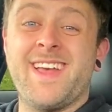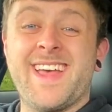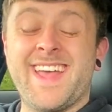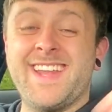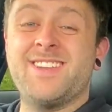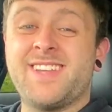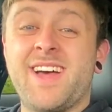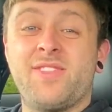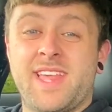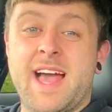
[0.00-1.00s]

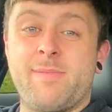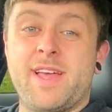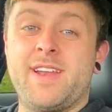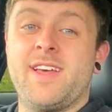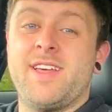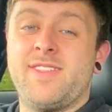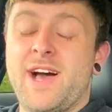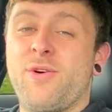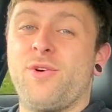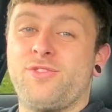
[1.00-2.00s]
inside the cabin that
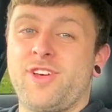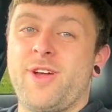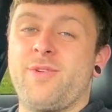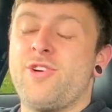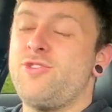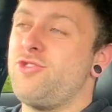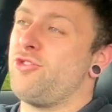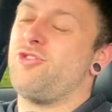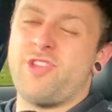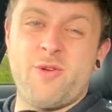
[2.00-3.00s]
also
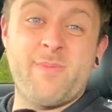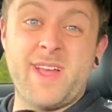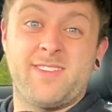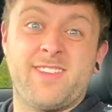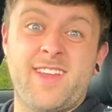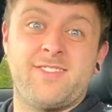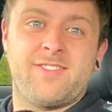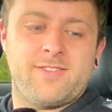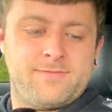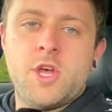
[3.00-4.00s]
just don't make
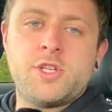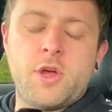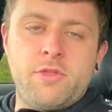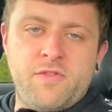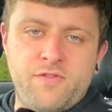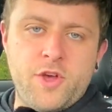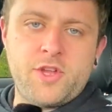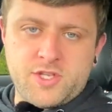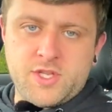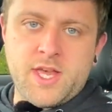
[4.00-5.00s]
sense. So the
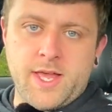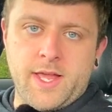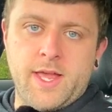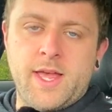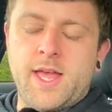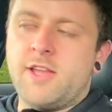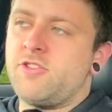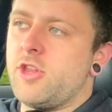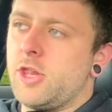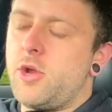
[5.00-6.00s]
first thing is
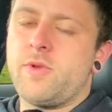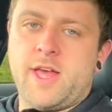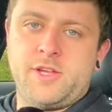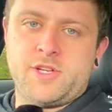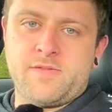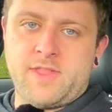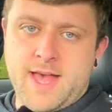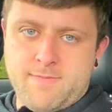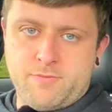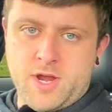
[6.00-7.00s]
the location of the
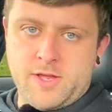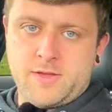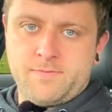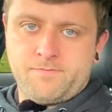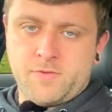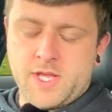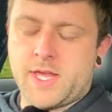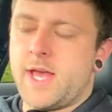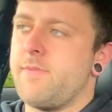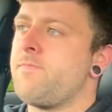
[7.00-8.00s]
handbrake, okay?